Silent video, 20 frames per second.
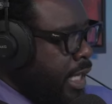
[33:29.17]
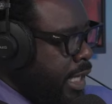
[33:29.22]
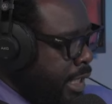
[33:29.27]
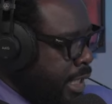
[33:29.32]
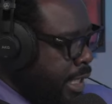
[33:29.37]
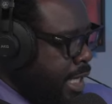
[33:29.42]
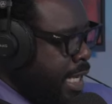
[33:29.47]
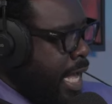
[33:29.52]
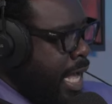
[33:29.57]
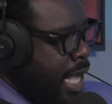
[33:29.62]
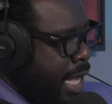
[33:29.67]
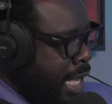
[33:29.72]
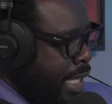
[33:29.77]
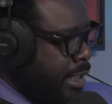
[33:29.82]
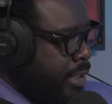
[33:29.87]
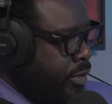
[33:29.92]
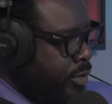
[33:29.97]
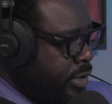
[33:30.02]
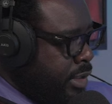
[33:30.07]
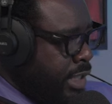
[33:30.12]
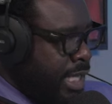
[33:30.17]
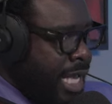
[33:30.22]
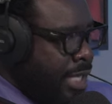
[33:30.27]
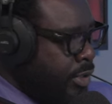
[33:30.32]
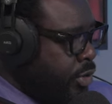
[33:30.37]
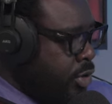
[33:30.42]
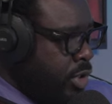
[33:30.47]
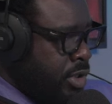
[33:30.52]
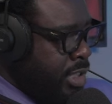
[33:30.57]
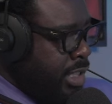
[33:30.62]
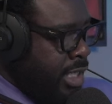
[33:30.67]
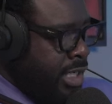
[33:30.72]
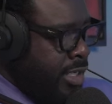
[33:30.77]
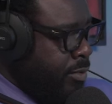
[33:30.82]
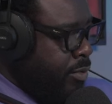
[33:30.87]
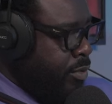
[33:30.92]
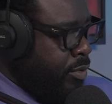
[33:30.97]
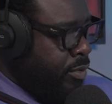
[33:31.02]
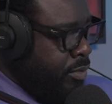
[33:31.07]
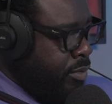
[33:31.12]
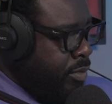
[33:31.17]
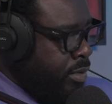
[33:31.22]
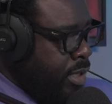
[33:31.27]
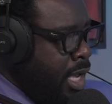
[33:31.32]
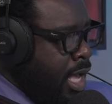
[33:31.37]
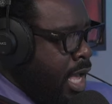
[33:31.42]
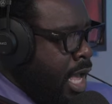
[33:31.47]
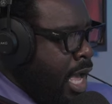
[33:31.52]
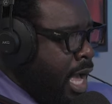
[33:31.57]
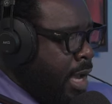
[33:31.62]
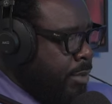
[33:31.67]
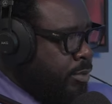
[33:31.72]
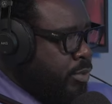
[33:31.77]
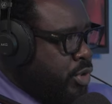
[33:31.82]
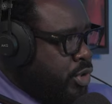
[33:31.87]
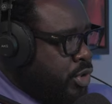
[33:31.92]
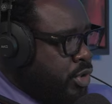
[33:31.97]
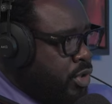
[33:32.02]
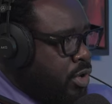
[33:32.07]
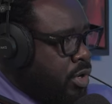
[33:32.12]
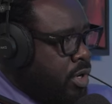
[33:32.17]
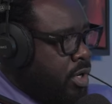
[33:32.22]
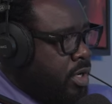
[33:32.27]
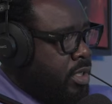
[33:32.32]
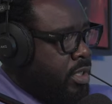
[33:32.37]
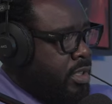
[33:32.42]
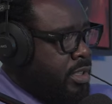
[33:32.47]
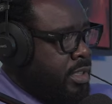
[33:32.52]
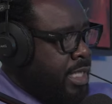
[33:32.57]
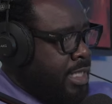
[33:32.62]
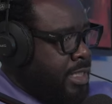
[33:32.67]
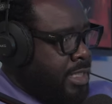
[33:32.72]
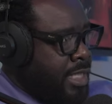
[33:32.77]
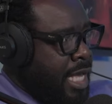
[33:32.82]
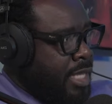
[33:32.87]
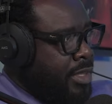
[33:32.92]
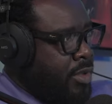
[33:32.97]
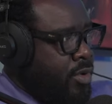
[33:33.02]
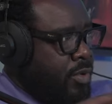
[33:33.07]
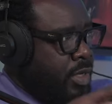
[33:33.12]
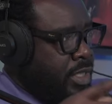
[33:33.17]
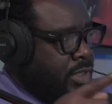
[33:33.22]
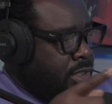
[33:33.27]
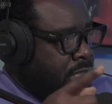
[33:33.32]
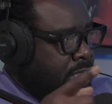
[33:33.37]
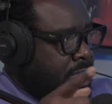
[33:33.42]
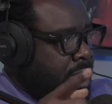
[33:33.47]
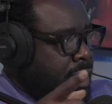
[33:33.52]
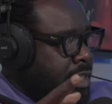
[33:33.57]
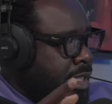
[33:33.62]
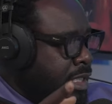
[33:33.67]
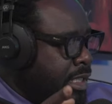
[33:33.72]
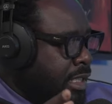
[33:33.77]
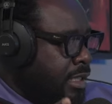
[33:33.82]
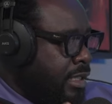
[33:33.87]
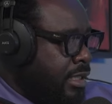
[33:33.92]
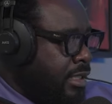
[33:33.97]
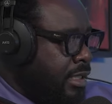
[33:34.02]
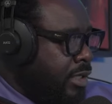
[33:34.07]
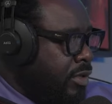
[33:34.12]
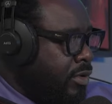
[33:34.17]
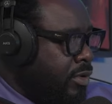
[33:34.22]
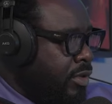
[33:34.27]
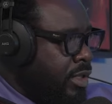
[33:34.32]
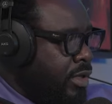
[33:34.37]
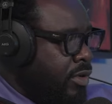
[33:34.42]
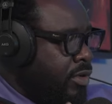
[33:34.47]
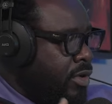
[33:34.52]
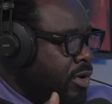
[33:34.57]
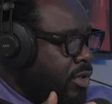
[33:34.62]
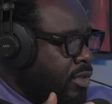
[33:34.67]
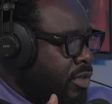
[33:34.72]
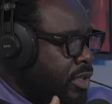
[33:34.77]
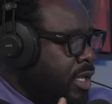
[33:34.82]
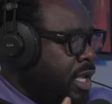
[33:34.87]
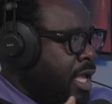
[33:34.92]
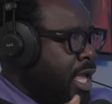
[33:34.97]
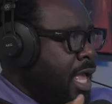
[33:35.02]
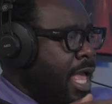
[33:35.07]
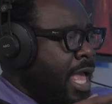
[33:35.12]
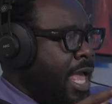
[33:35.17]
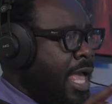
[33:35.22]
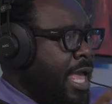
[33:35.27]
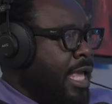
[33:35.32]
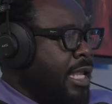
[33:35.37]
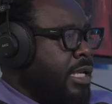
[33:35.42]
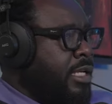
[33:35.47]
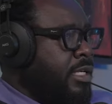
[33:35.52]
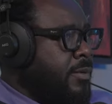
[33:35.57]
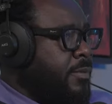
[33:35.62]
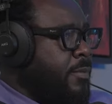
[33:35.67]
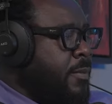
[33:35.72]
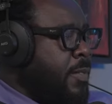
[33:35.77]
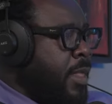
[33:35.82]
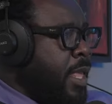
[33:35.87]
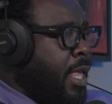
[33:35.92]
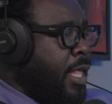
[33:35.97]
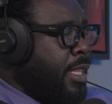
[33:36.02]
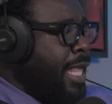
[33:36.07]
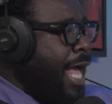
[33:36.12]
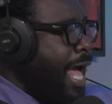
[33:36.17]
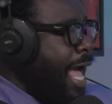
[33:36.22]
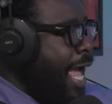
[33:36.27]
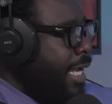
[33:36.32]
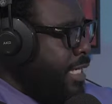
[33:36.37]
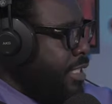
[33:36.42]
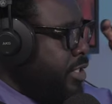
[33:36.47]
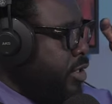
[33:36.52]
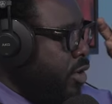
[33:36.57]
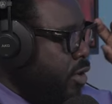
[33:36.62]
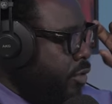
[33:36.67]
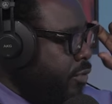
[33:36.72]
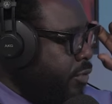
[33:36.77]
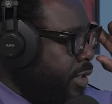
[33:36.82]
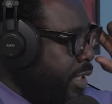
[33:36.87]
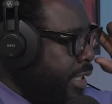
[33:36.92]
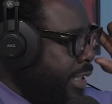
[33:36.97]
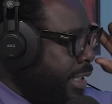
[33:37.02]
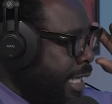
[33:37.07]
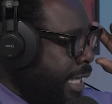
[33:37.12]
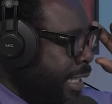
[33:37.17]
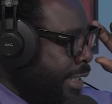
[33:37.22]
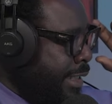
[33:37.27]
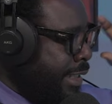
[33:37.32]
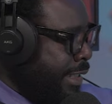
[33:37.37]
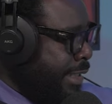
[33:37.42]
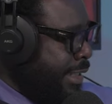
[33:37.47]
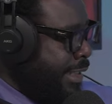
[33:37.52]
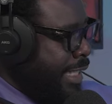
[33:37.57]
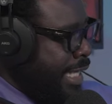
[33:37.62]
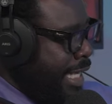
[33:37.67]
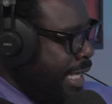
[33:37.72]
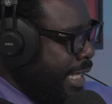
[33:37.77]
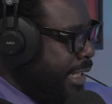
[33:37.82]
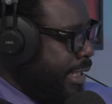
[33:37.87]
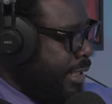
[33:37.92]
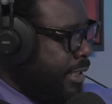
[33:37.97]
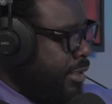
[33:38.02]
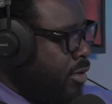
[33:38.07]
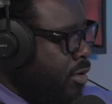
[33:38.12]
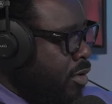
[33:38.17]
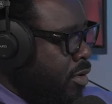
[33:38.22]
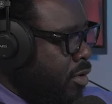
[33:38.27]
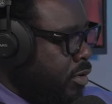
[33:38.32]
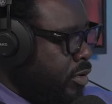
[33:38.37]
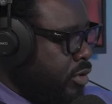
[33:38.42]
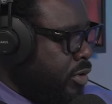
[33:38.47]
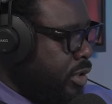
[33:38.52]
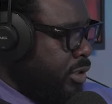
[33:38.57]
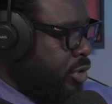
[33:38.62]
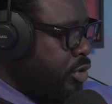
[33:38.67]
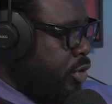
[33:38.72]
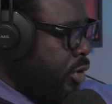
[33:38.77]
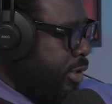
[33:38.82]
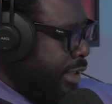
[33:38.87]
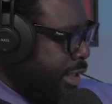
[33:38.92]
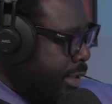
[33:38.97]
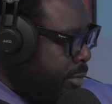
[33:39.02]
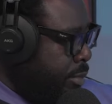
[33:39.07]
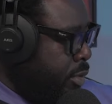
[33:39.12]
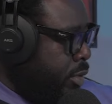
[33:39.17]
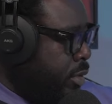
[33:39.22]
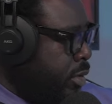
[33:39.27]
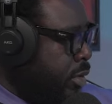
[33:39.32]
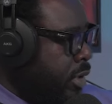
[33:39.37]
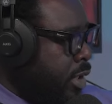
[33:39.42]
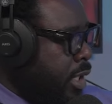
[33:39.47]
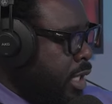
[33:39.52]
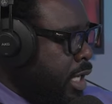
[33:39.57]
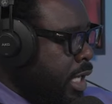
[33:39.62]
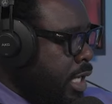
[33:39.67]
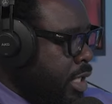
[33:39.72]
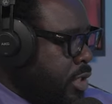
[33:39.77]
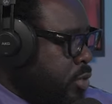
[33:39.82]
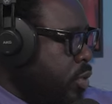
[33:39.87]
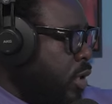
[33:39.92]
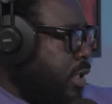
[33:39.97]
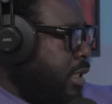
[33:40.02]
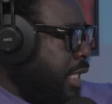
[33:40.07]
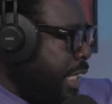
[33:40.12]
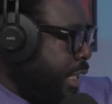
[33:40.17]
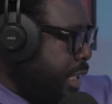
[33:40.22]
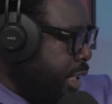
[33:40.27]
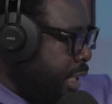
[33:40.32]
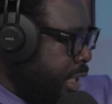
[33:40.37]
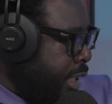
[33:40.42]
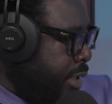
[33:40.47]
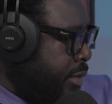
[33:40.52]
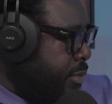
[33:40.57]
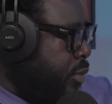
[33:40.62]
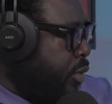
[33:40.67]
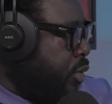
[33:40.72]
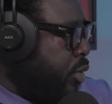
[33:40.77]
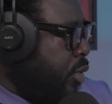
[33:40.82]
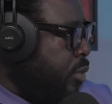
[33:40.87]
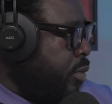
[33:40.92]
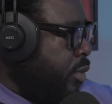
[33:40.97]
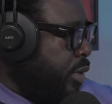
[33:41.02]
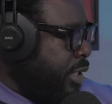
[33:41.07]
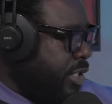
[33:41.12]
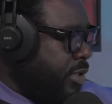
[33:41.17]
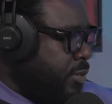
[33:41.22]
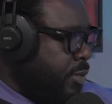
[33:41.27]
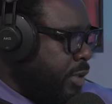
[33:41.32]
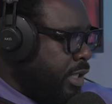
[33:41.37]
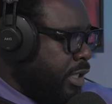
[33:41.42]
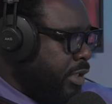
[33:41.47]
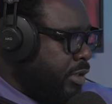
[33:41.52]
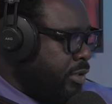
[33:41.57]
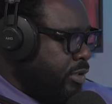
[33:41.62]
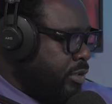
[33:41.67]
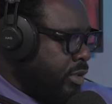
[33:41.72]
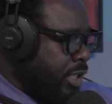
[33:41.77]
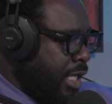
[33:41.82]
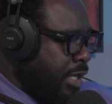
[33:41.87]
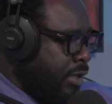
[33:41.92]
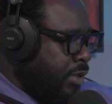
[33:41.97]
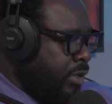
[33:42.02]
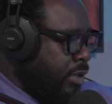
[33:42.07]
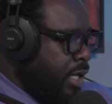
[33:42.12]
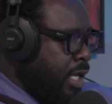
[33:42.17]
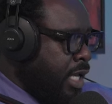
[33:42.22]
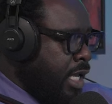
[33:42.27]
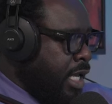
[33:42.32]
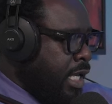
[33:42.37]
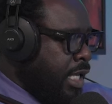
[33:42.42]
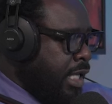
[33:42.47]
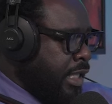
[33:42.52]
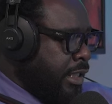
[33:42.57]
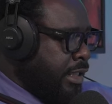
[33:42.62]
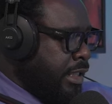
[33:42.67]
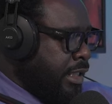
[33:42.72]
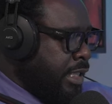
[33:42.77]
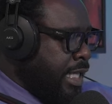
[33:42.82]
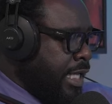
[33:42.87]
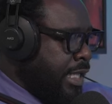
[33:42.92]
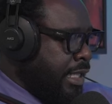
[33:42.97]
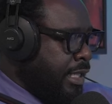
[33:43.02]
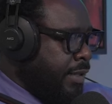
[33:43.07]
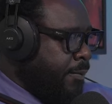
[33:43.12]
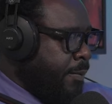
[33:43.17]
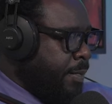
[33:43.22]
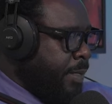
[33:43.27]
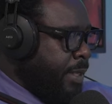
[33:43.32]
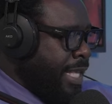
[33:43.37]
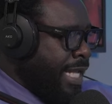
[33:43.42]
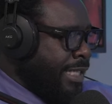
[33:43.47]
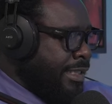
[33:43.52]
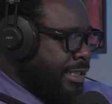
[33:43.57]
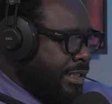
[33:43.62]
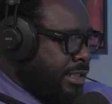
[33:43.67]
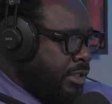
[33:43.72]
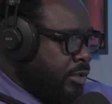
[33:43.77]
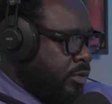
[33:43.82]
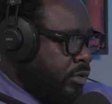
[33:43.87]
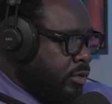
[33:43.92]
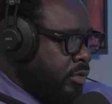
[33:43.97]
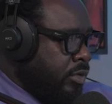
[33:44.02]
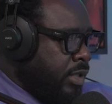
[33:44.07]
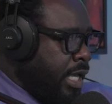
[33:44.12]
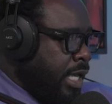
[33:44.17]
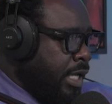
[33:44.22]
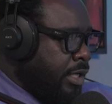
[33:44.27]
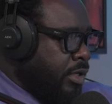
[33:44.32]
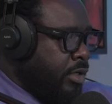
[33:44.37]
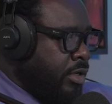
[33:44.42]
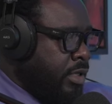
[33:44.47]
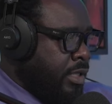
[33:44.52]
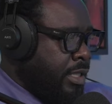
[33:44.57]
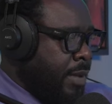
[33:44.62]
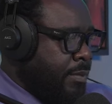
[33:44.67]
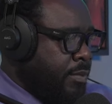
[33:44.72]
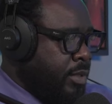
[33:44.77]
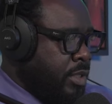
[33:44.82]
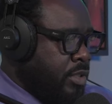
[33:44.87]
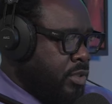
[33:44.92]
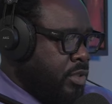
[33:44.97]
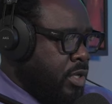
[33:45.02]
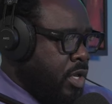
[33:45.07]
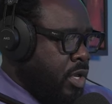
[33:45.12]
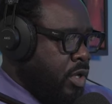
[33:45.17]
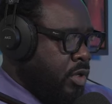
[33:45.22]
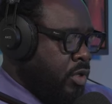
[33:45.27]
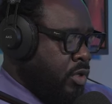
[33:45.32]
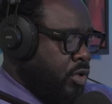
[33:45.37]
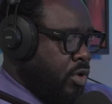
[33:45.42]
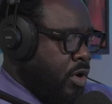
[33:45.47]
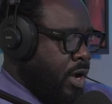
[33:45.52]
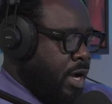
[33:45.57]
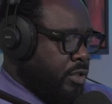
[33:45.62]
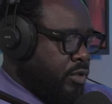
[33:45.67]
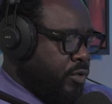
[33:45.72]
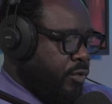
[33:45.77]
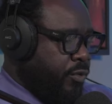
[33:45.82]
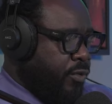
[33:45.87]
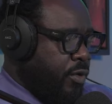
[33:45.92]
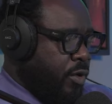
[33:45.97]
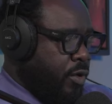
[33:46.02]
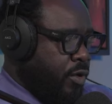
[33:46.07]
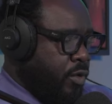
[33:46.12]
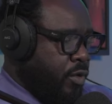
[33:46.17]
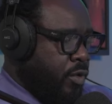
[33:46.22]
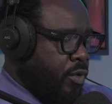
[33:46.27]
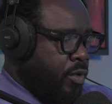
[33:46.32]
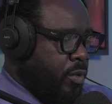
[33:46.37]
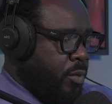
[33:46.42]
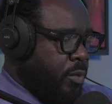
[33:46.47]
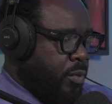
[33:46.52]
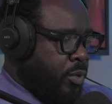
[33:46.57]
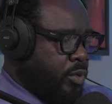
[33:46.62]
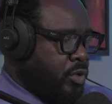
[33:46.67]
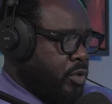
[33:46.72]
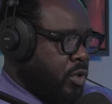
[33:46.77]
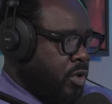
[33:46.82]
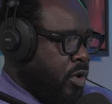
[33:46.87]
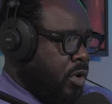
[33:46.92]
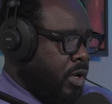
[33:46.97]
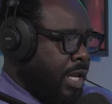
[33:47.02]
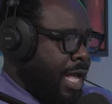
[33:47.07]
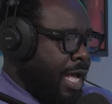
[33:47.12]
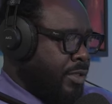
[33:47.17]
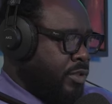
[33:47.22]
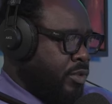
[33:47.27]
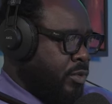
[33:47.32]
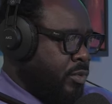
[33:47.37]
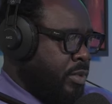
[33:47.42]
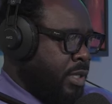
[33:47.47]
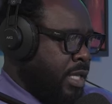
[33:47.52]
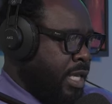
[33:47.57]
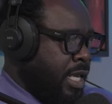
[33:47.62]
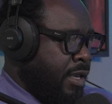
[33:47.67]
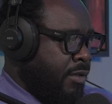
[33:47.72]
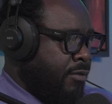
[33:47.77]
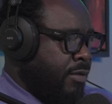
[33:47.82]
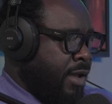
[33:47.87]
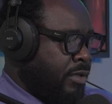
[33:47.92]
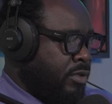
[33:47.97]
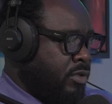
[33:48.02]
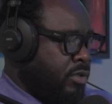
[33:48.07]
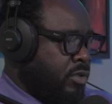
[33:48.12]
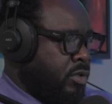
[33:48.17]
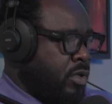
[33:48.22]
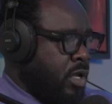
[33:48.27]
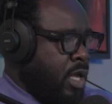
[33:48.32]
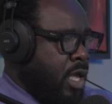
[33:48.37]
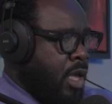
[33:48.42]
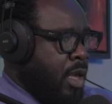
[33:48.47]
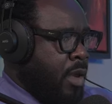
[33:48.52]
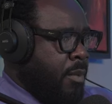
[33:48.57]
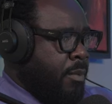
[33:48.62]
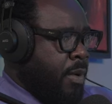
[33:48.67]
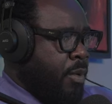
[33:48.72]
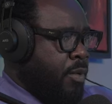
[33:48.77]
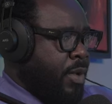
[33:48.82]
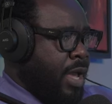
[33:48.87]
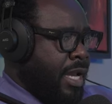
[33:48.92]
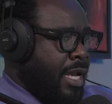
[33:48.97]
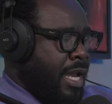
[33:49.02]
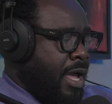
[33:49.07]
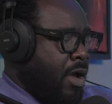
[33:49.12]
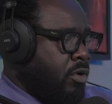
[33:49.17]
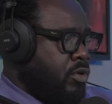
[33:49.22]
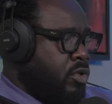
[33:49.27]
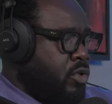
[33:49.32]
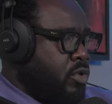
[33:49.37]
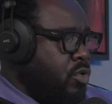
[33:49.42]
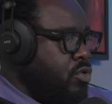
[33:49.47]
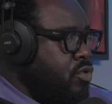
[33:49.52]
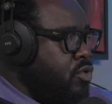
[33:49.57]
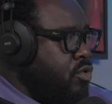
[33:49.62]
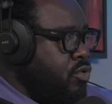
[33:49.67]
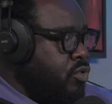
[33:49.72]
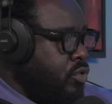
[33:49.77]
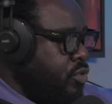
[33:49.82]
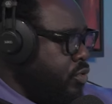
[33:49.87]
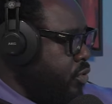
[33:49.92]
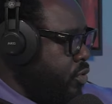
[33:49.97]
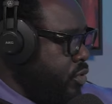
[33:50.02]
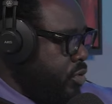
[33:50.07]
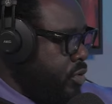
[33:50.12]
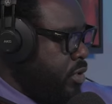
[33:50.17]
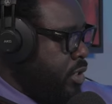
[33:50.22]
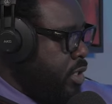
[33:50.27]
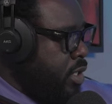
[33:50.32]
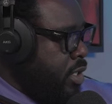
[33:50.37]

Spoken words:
In Ghana, they'll say achosebu. I'm sure there's other ways to say it in, you know, the northern. And the idea of entitie or chosimo is what I think Mutombo is speaking to now. Is it that? Yatitu, and that means you know how to follow protocol, how to behave, how to do. But we are now so loose.